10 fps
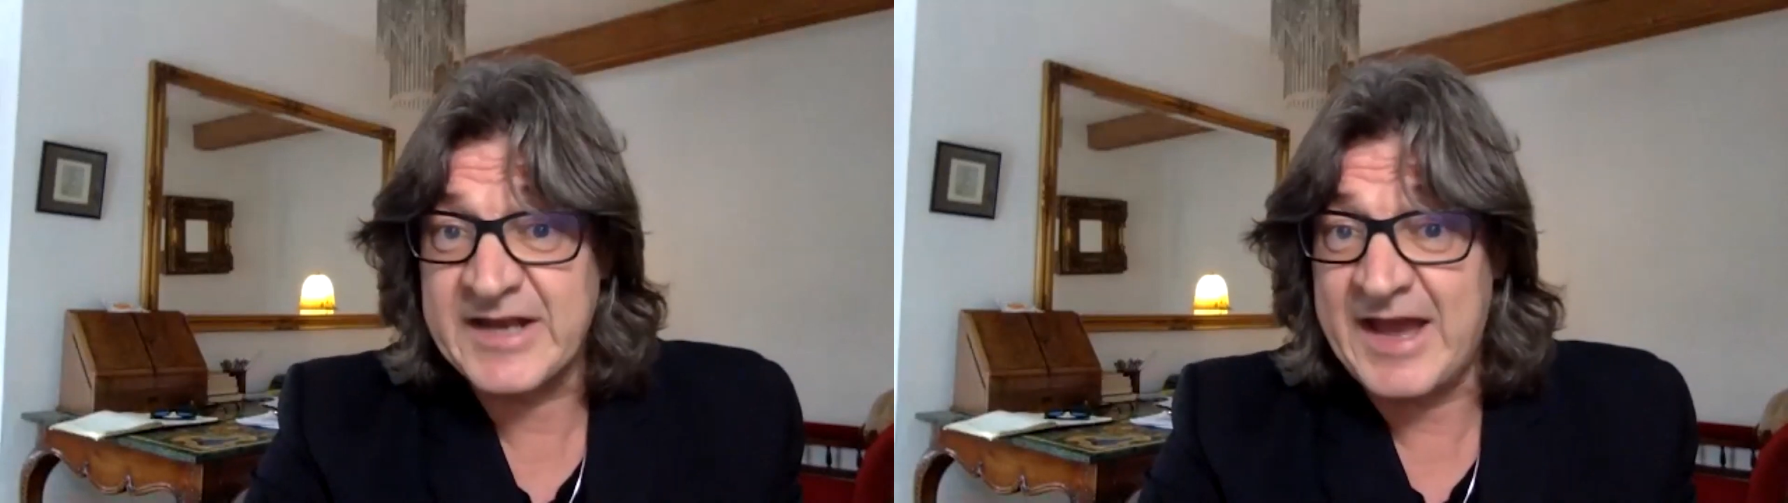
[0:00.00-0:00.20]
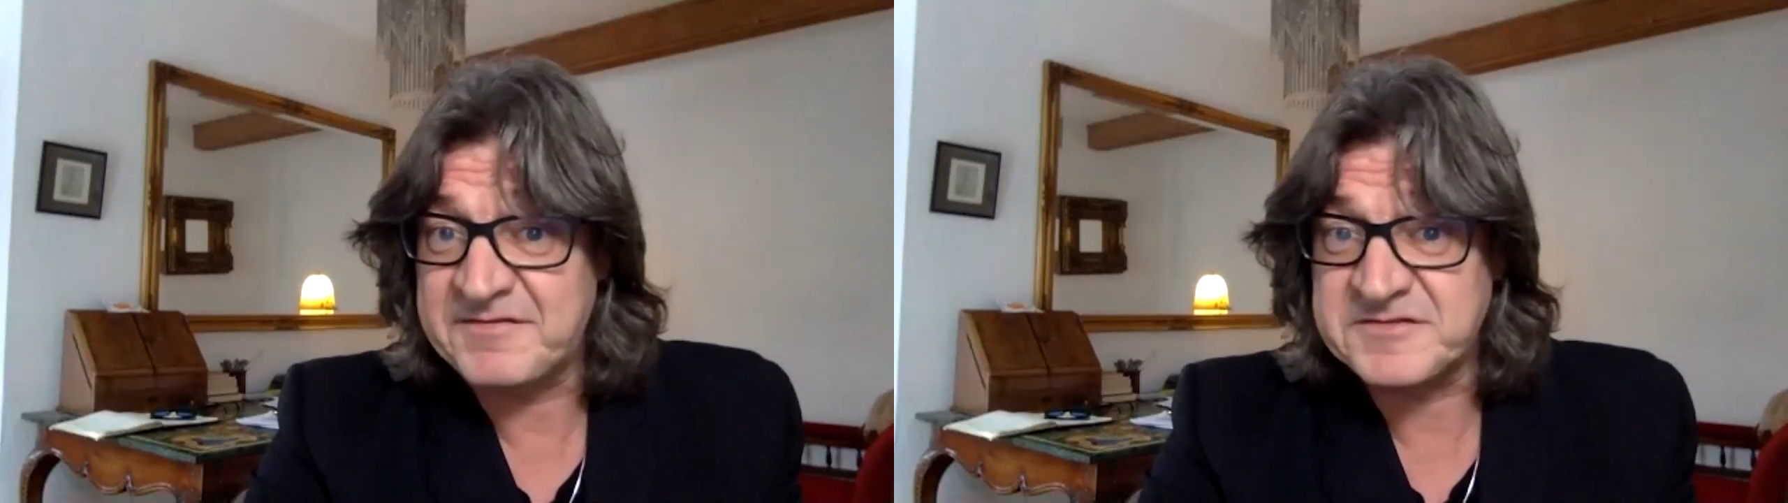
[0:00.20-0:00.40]
to
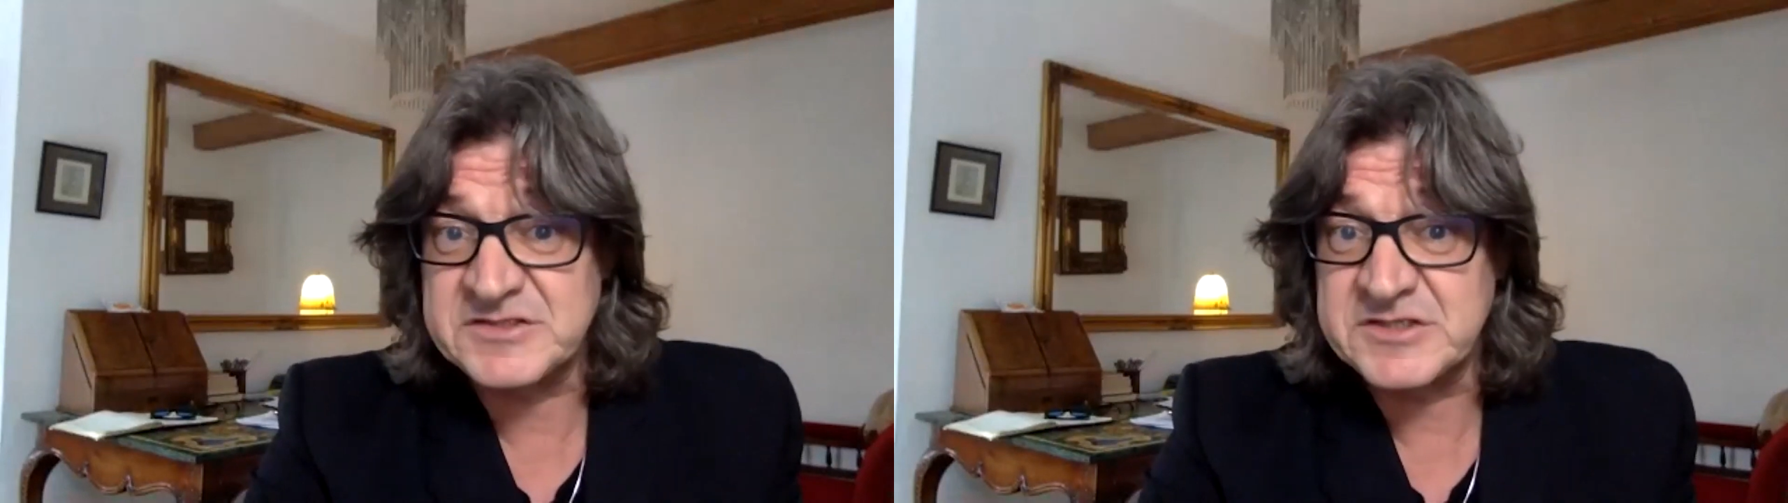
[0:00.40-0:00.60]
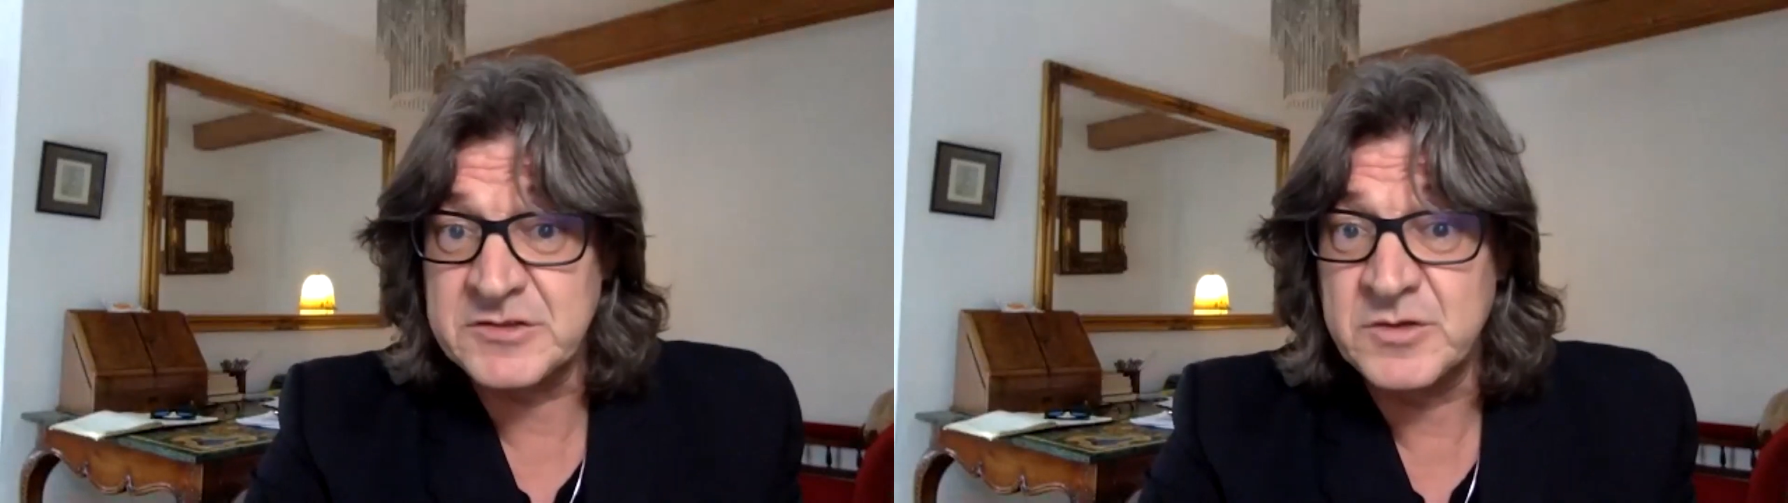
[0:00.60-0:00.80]
have to
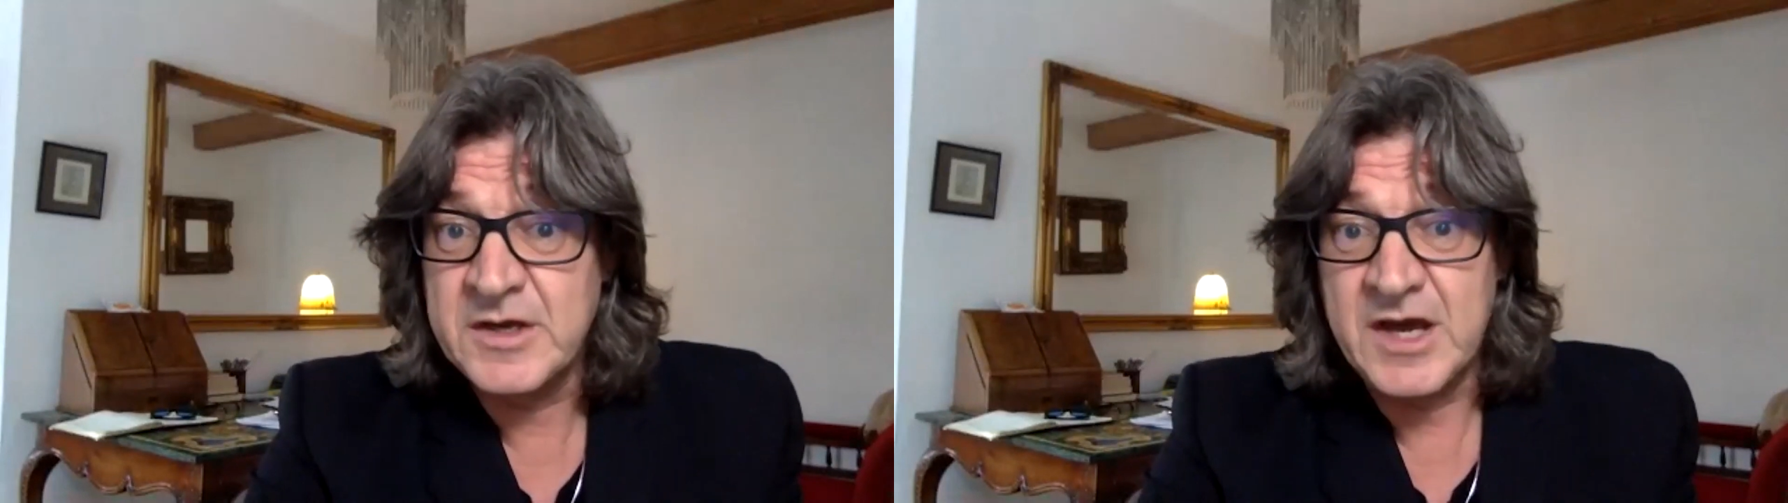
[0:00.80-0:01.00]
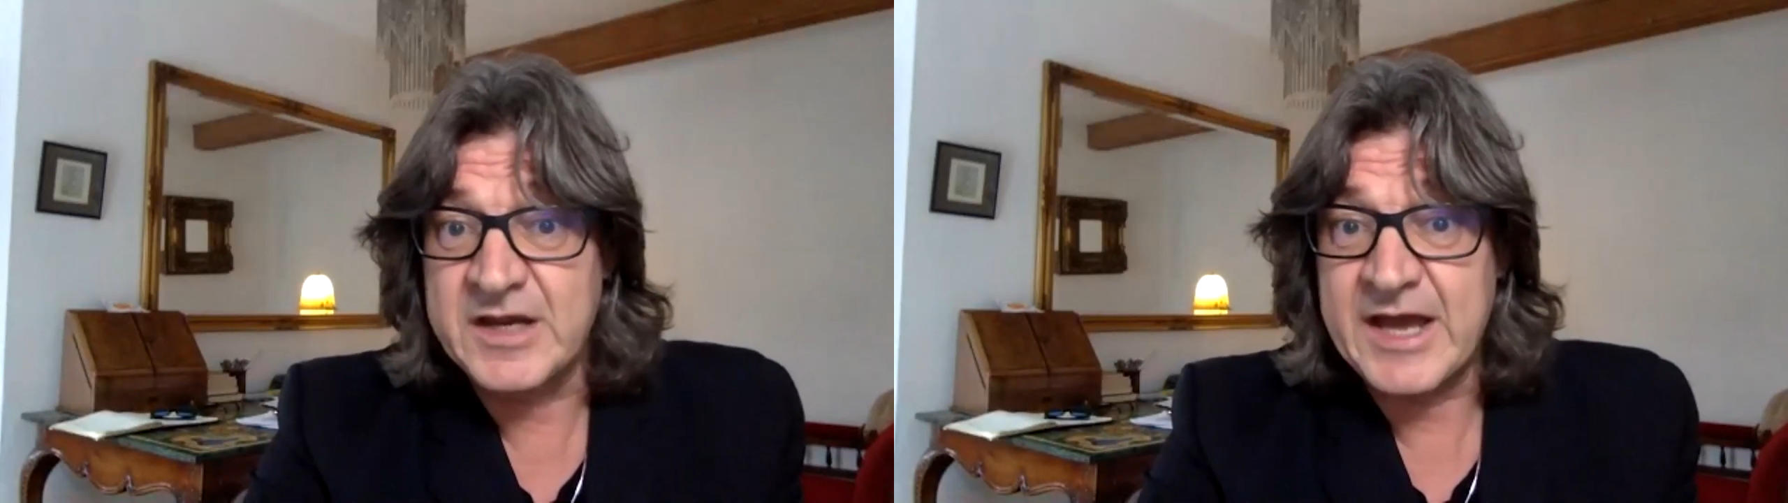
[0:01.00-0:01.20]
do
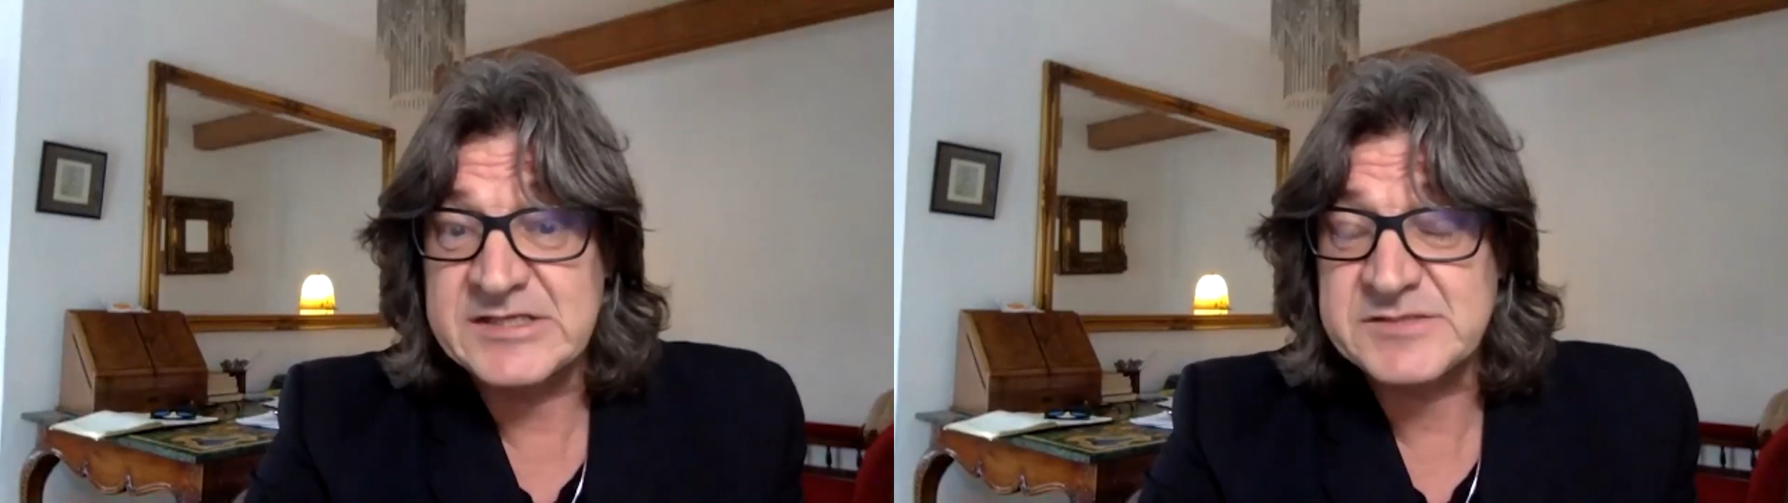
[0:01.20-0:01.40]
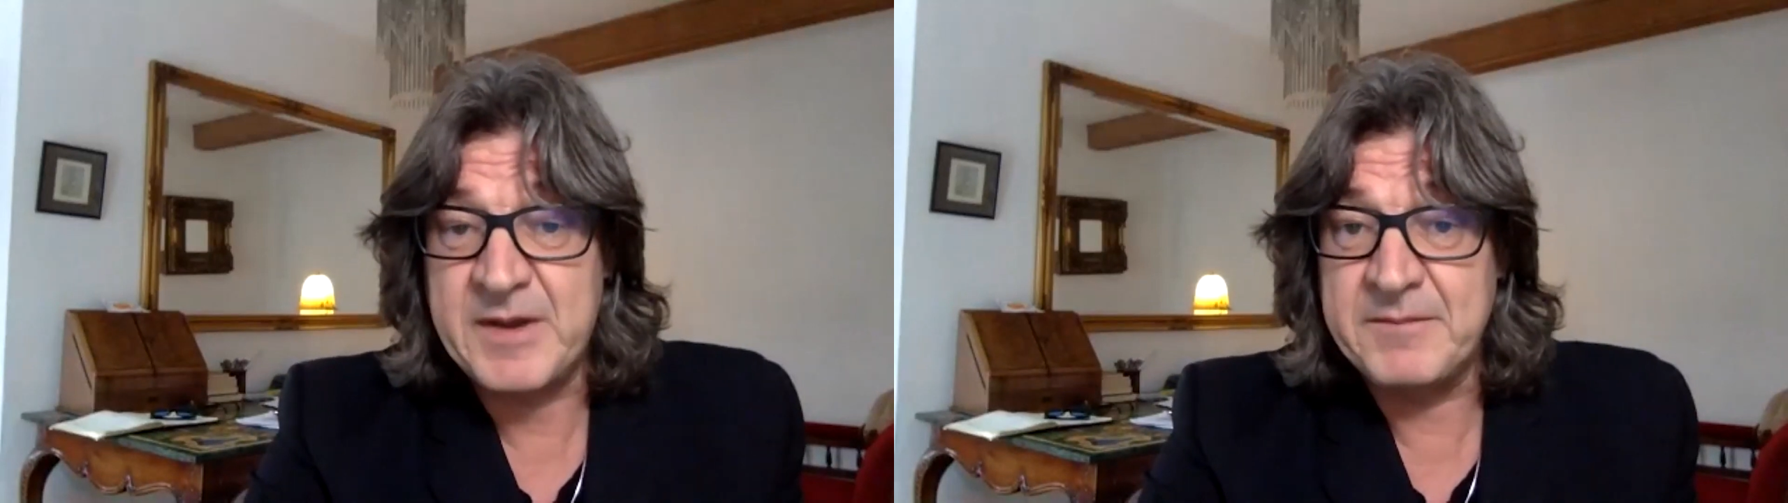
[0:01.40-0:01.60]

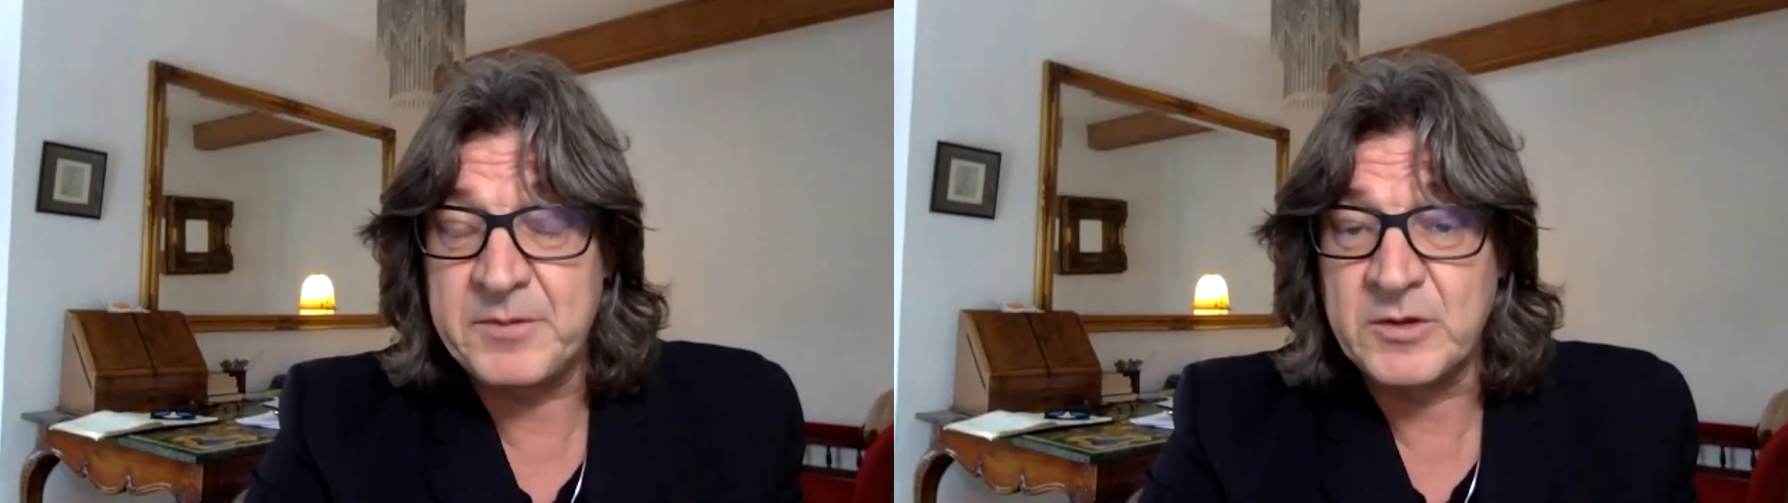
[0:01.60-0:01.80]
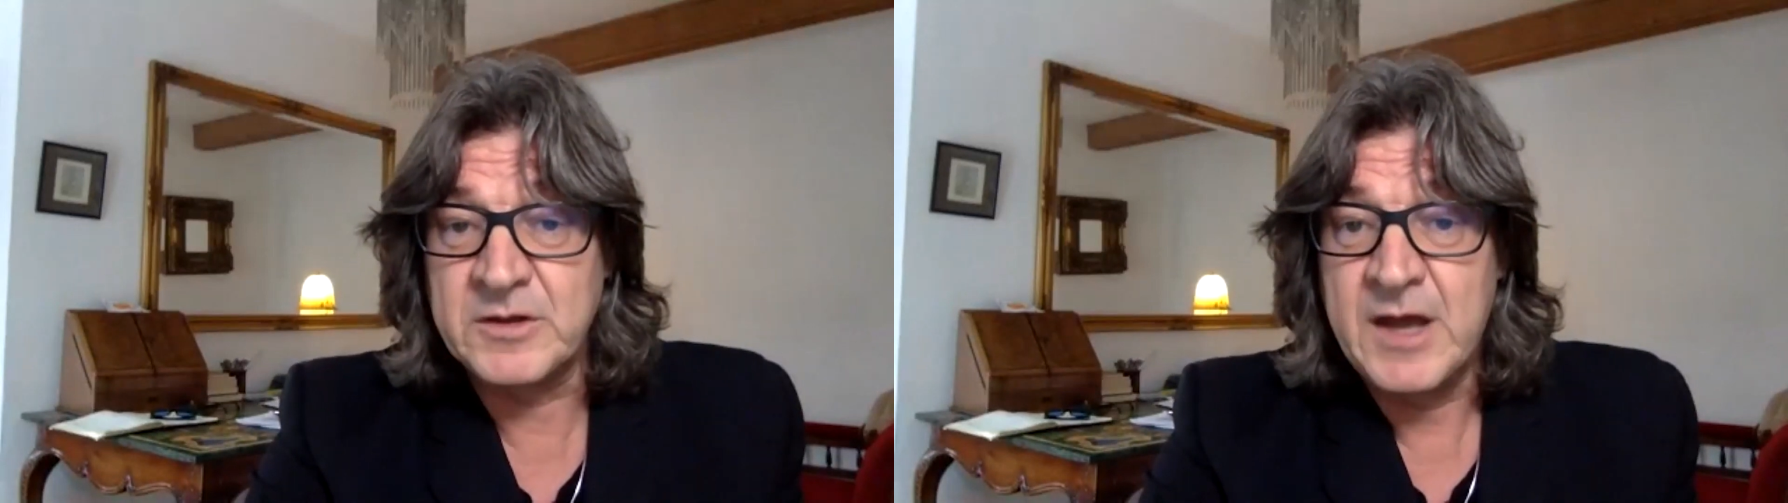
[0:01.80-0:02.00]
against
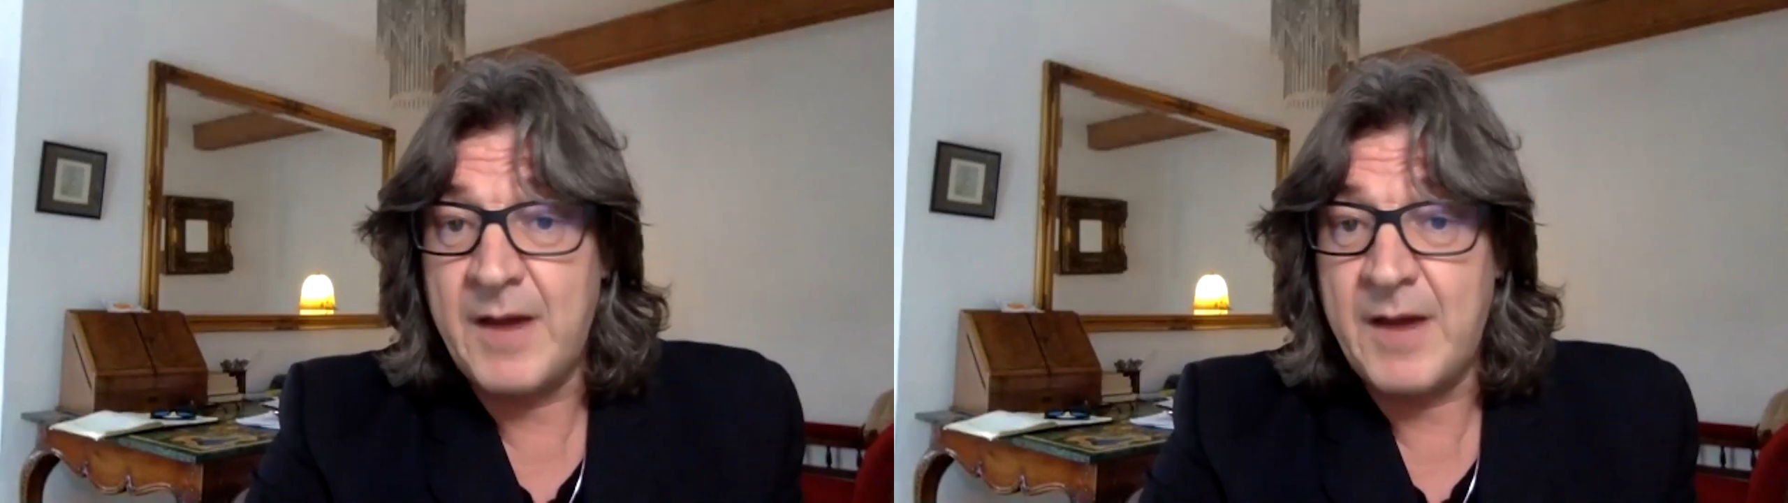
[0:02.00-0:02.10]
Pitbull.